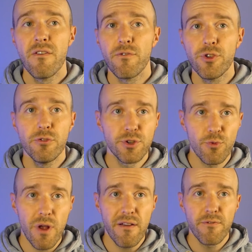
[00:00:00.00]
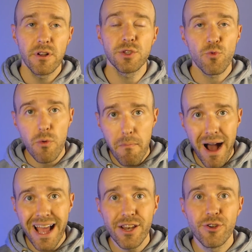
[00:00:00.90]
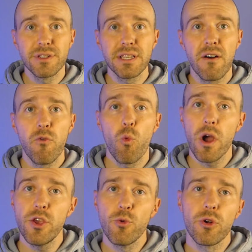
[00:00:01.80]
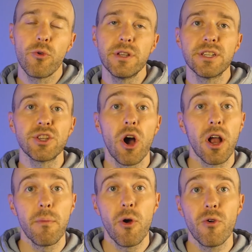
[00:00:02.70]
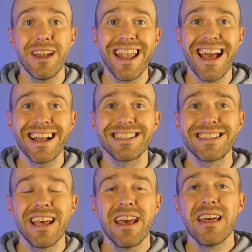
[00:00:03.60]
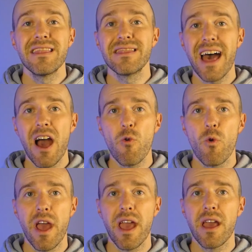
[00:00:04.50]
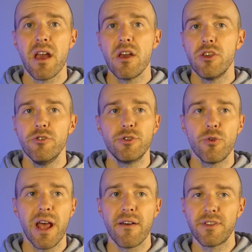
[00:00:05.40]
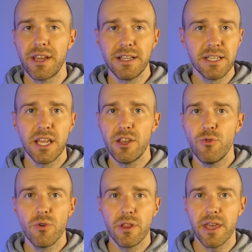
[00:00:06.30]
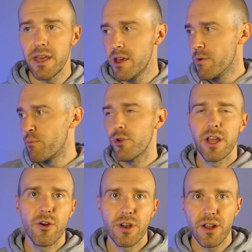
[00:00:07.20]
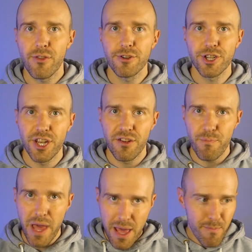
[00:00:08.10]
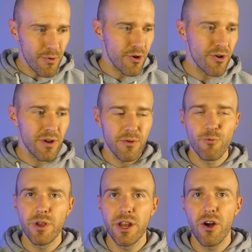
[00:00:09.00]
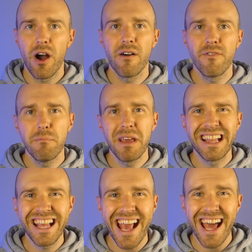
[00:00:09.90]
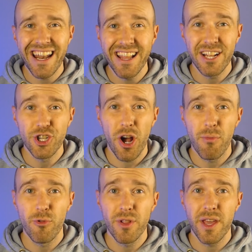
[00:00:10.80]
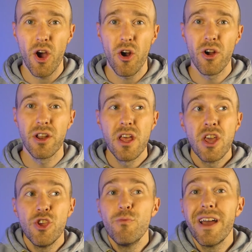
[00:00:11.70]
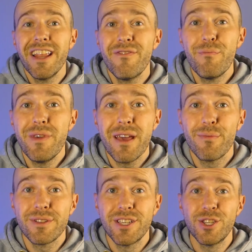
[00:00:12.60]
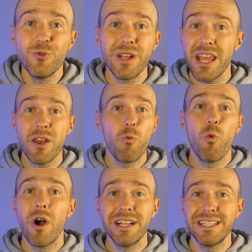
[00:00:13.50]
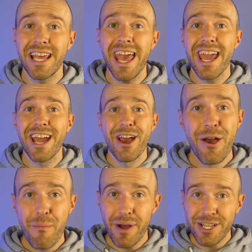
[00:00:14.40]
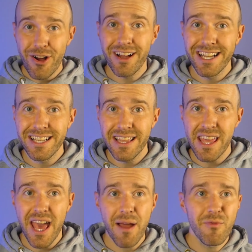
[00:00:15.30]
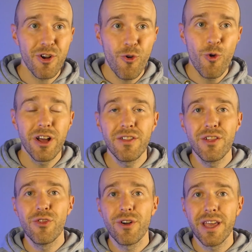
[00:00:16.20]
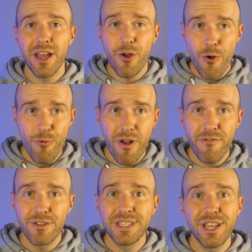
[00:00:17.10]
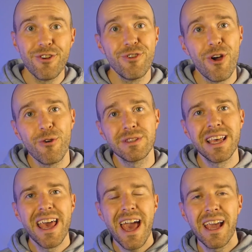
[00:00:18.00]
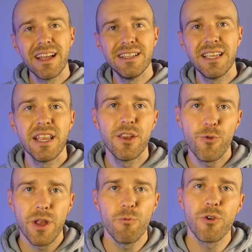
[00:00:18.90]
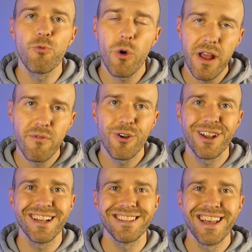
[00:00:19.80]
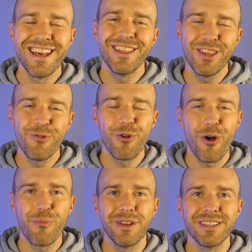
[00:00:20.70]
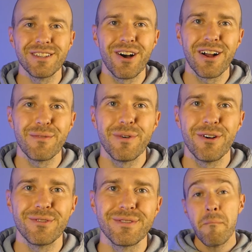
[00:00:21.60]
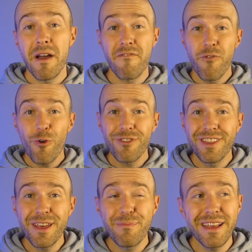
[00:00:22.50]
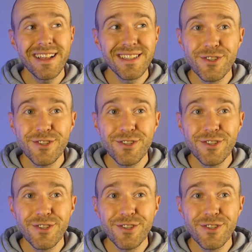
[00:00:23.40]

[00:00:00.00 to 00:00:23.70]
for you to reference, remind yourself what you are going to talk about next. That way, you don't have to continually bring out another sheet of paper and read off and make the editing job really hard. You might even be able to do it in one take by talking to the camera, quickly looking, referencing your notes, and continuing with whatever it is that you were hoping to talk about. My fourth tip is